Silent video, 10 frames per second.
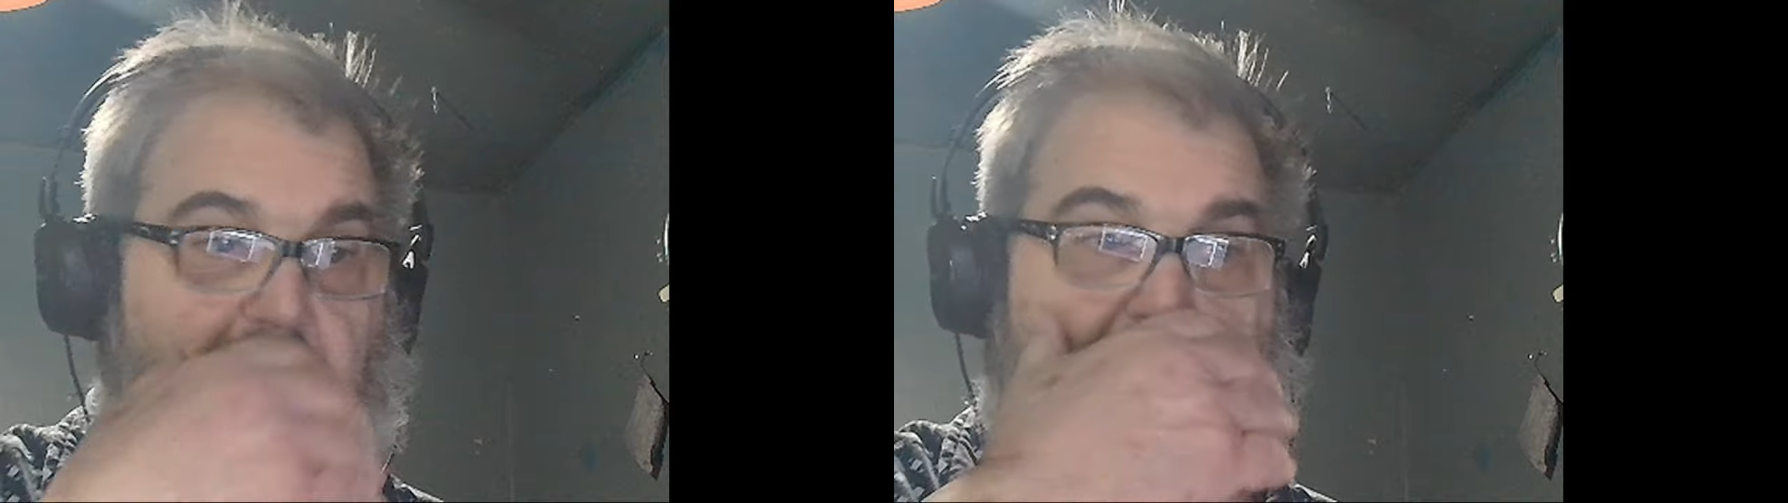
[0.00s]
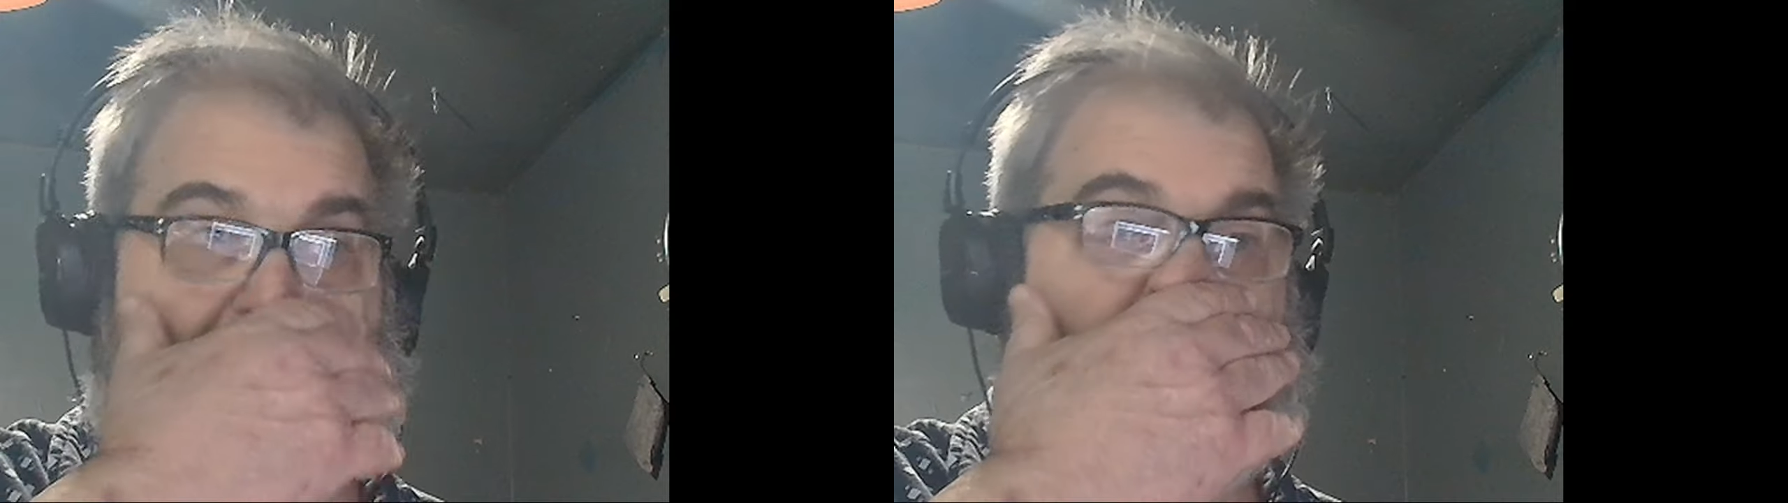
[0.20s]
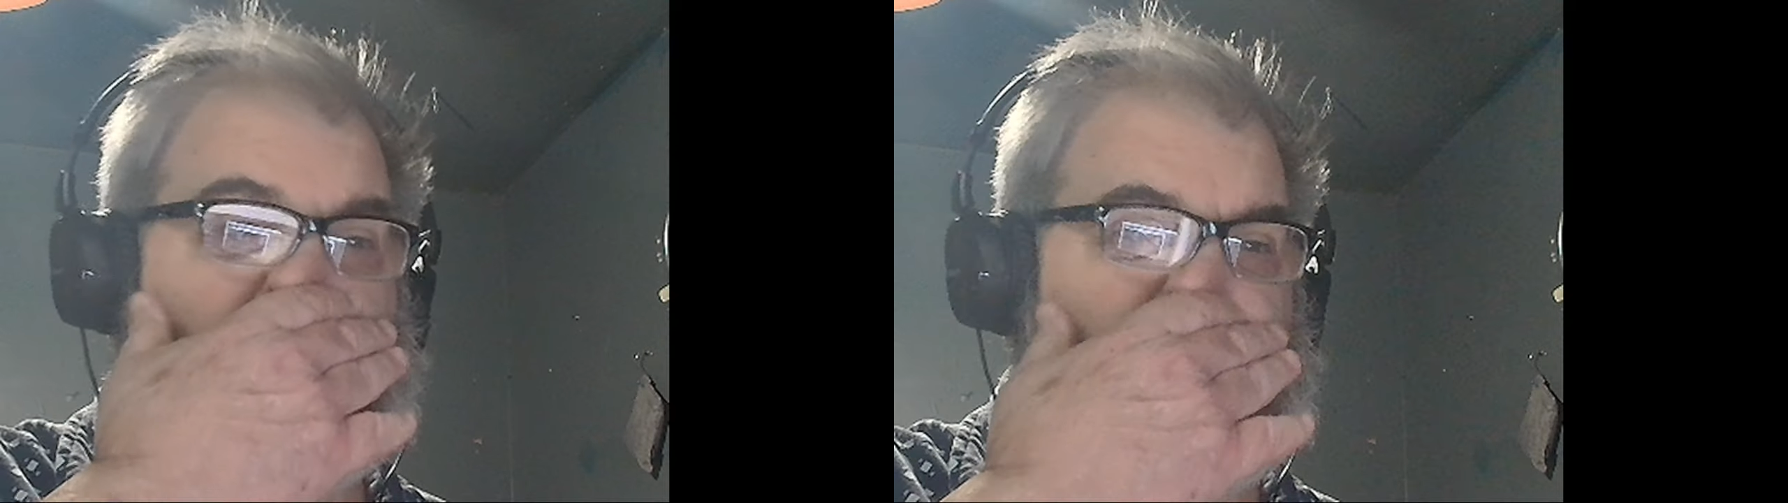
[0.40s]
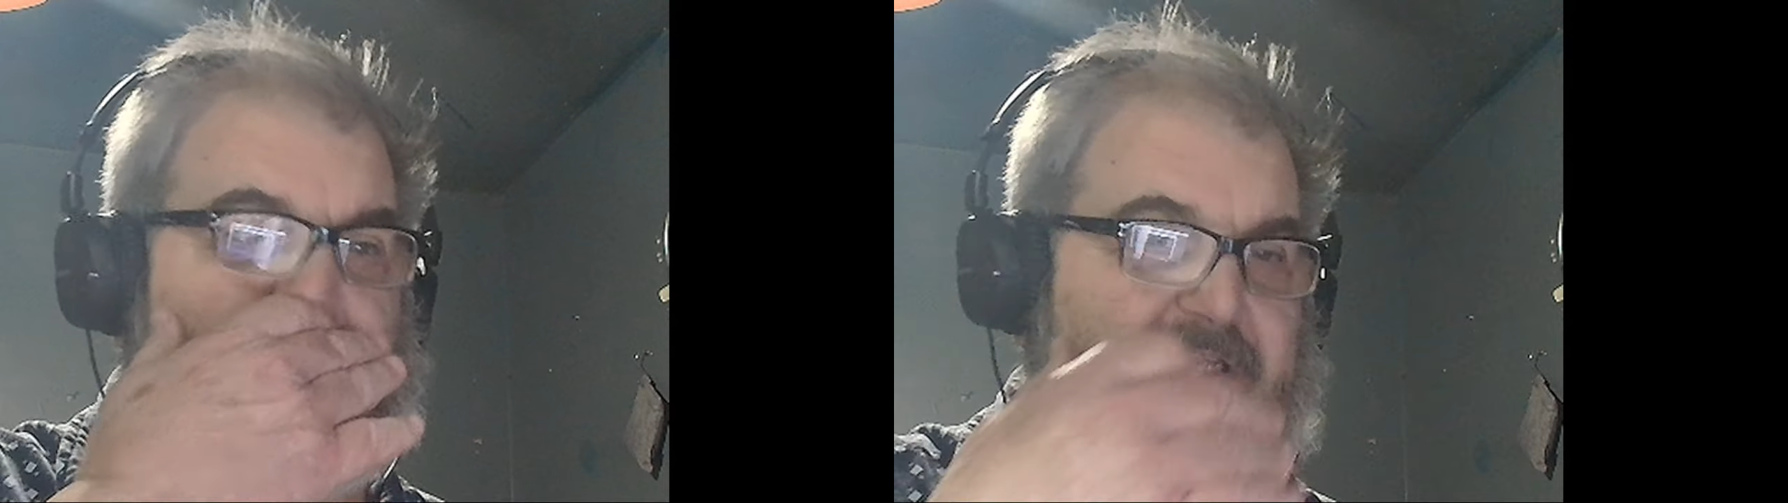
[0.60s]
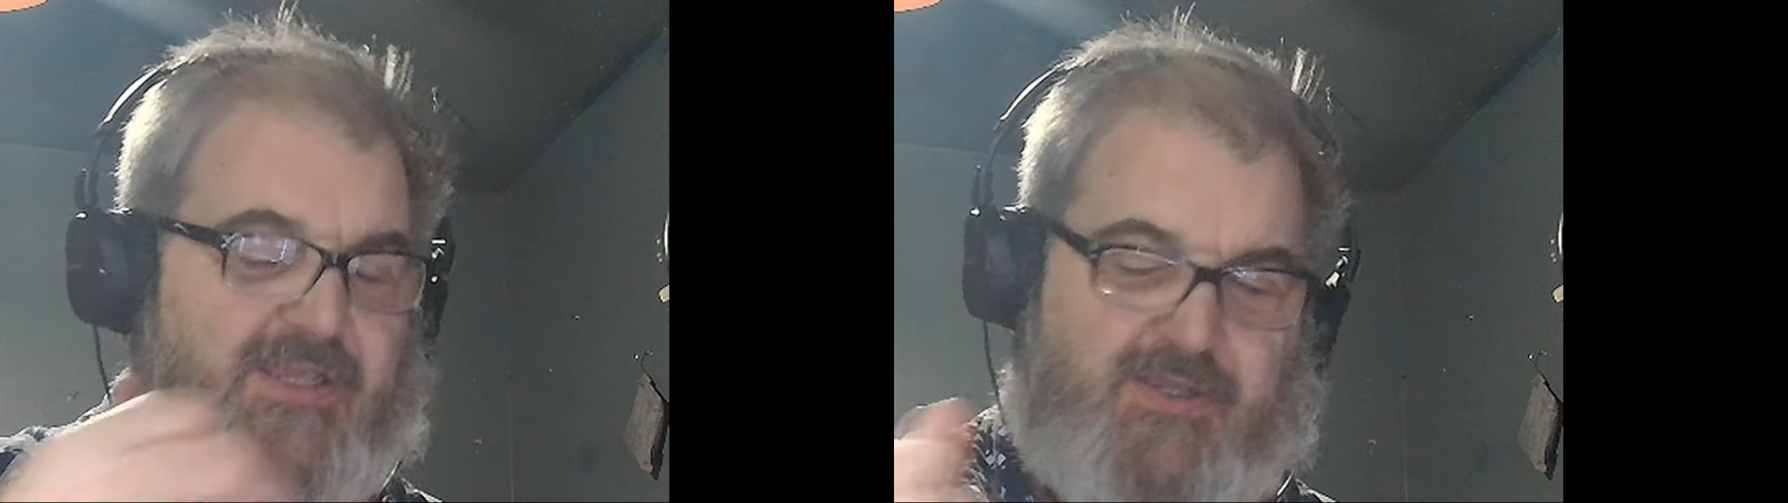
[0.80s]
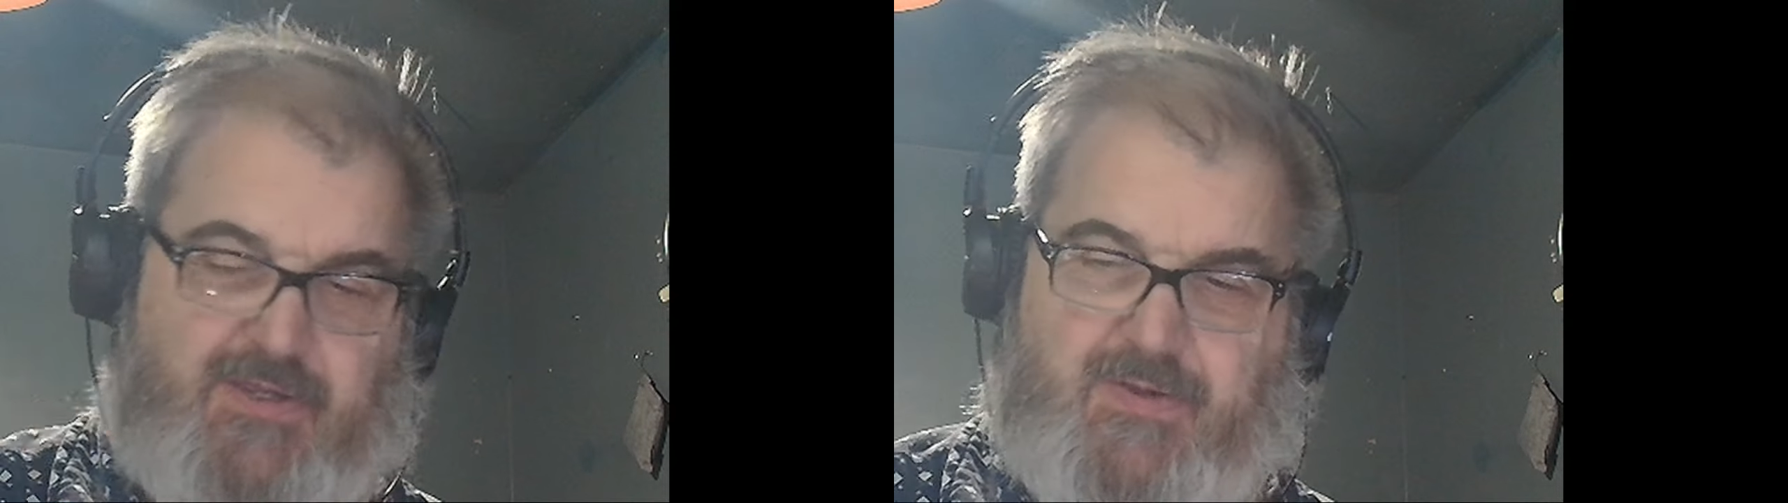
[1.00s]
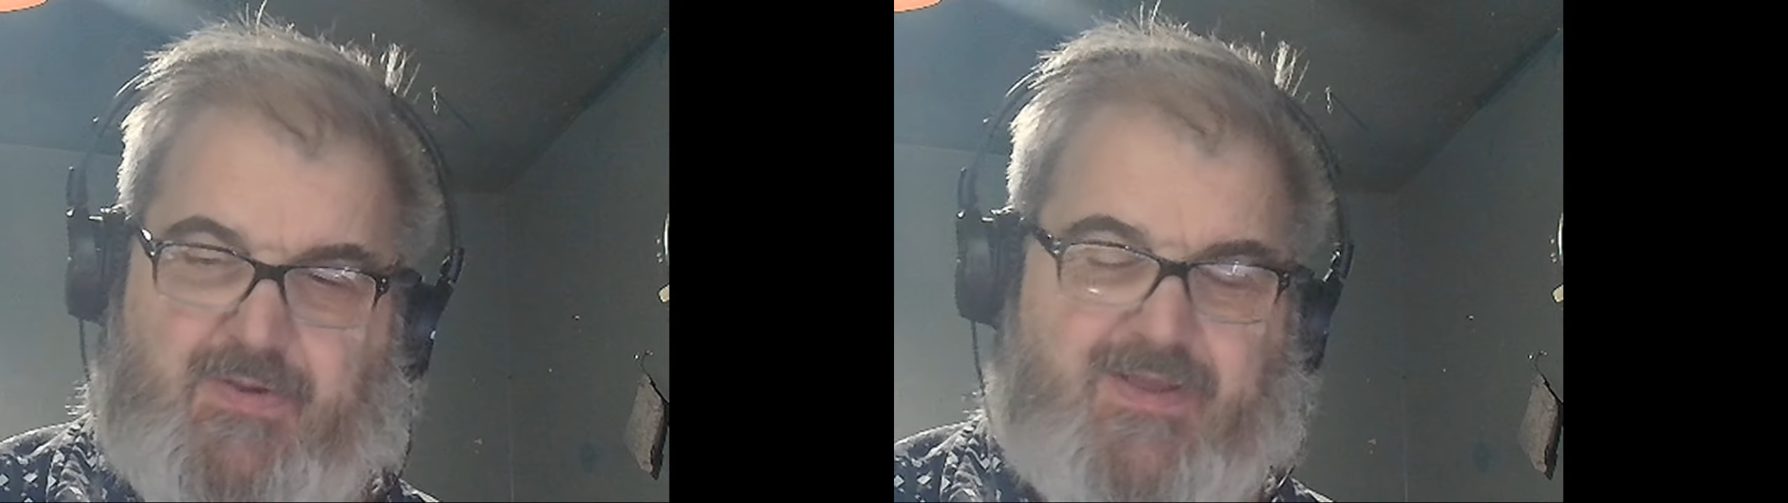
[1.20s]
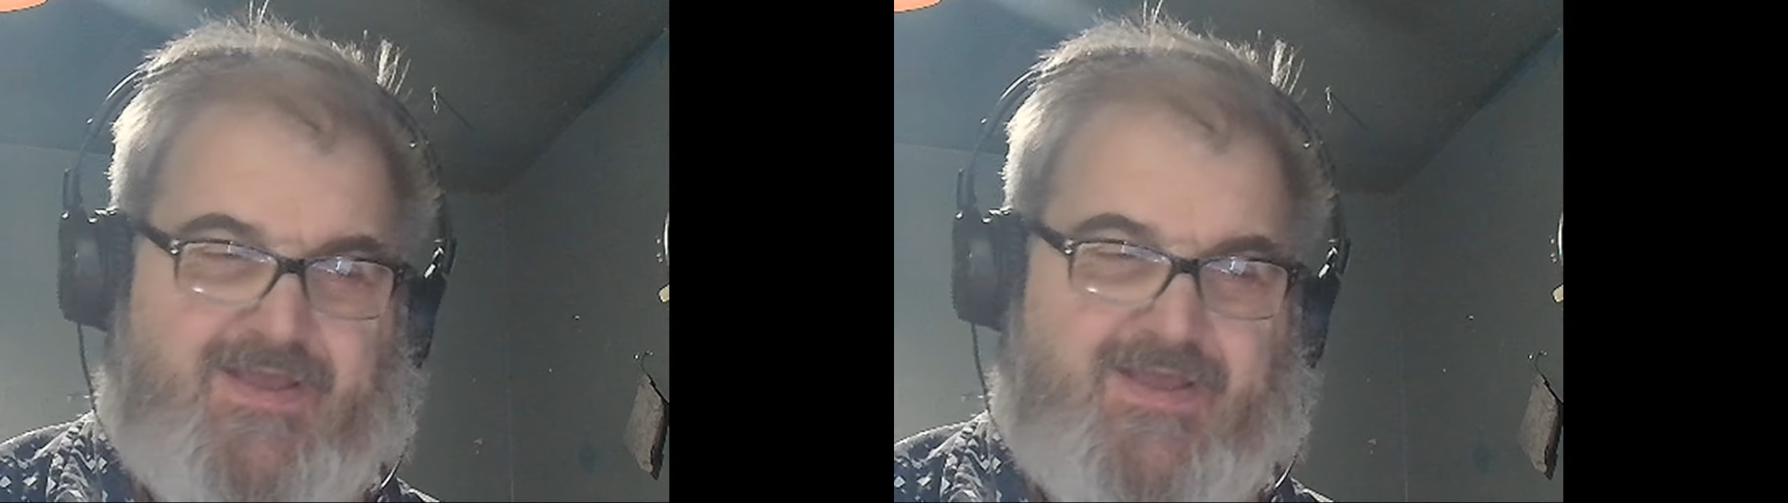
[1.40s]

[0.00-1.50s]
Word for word: gonna listen to